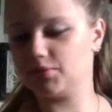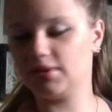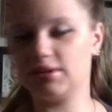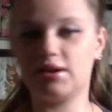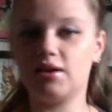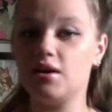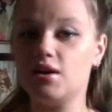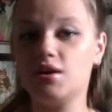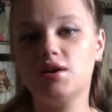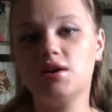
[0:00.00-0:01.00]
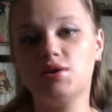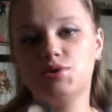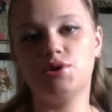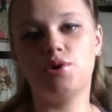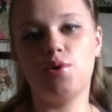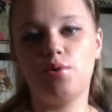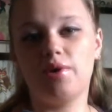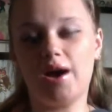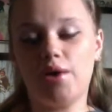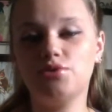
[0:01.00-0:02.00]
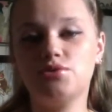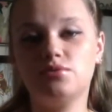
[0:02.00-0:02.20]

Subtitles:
like that. So I would